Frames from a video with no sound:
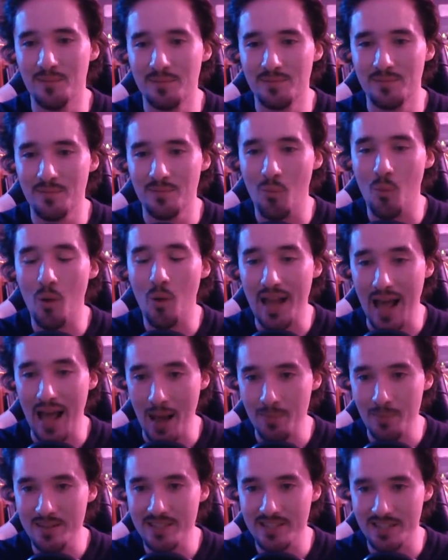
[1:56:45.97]
What
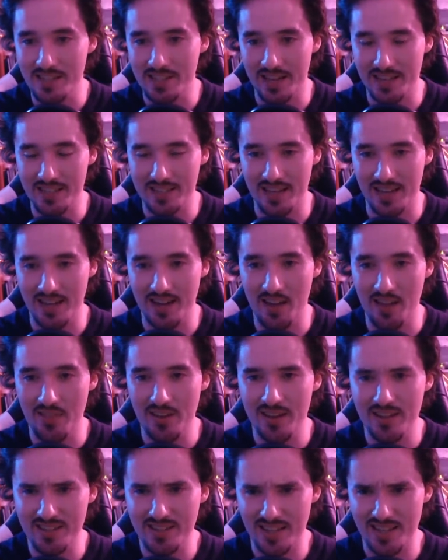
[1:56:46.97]
happened to Dickskin? I
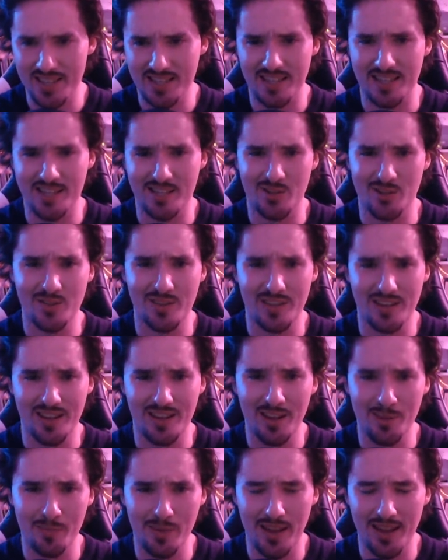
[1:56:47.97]
think Dickskin joined the
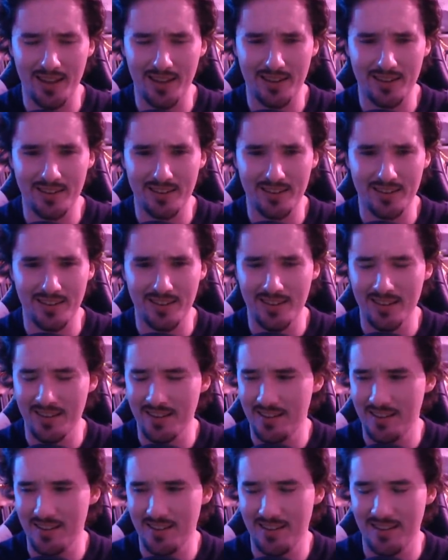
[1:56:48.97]
army.
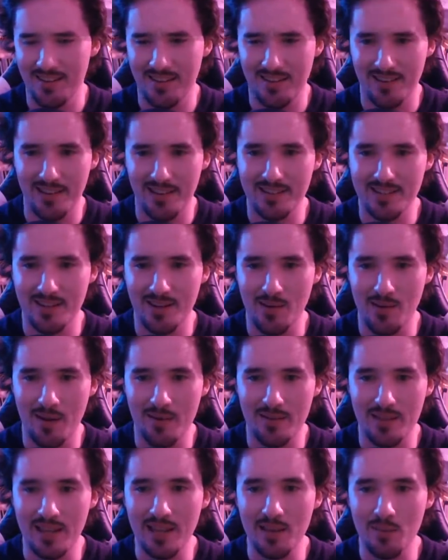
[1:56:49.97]
I don't know. I
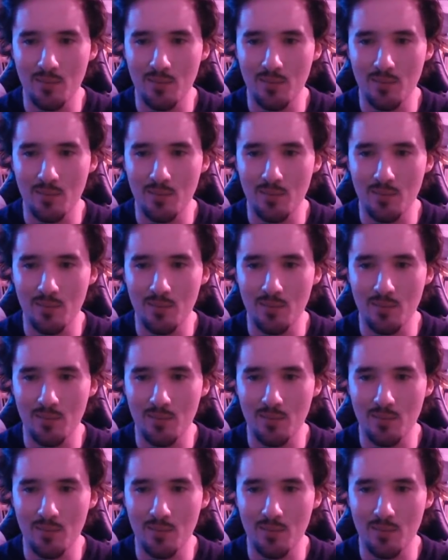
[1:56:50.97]
think he